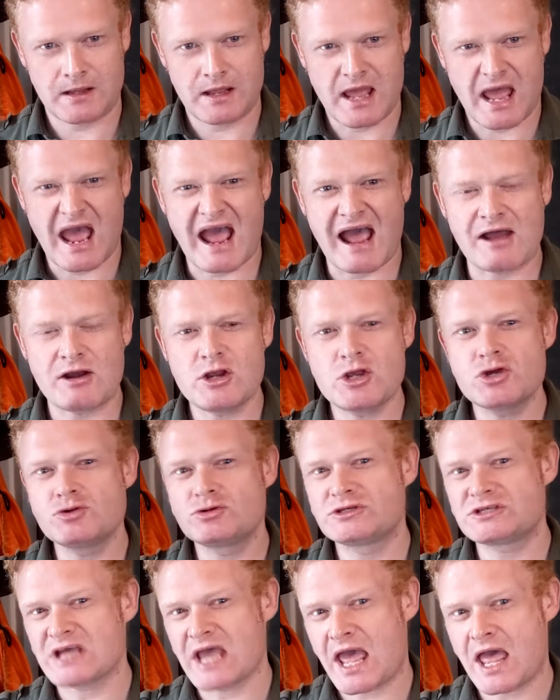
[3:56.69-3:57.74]
How do you
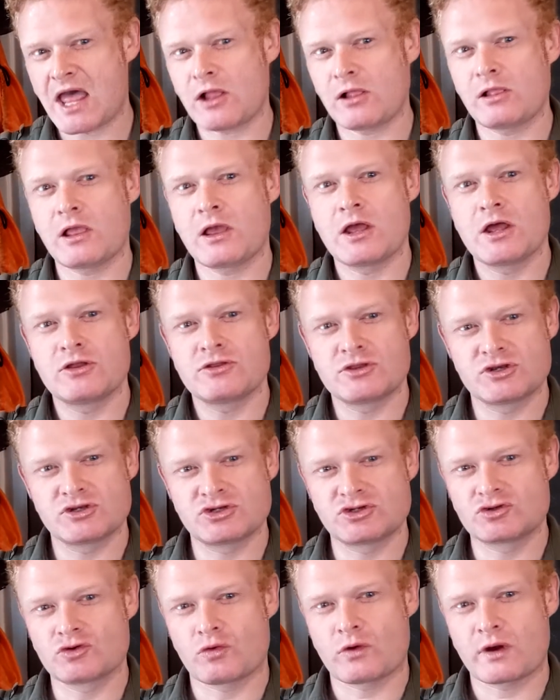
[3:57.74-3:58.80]
tell the
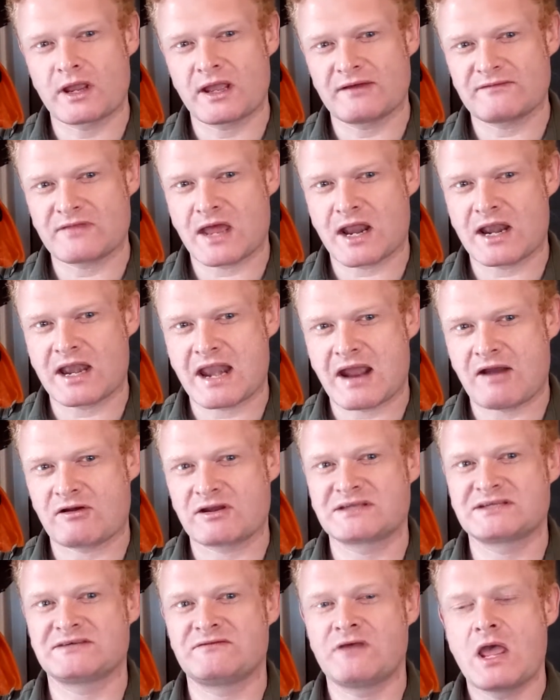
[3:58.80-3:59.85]
story of that
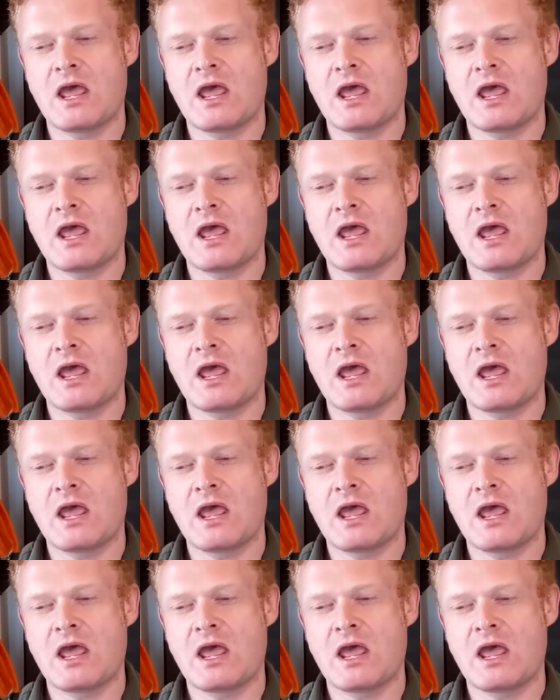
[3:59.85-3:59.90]
narrative?